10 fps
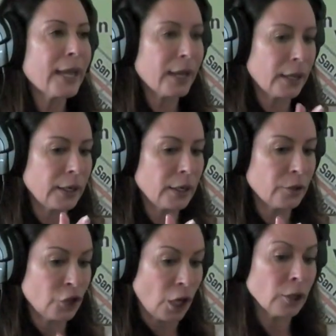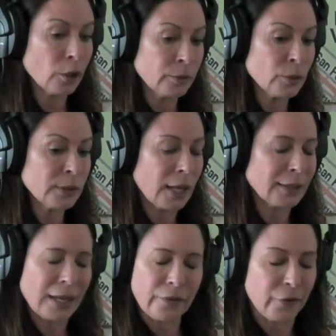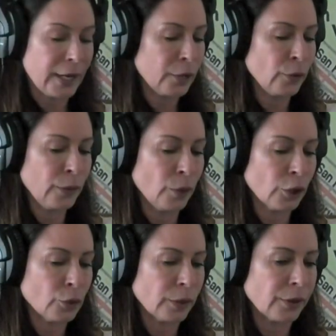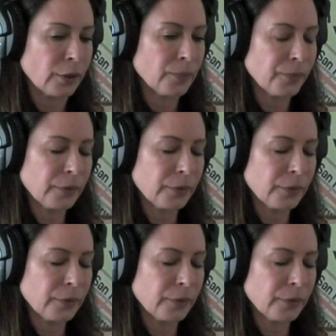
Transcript: and John Holmes was on that. I forget who he worked with.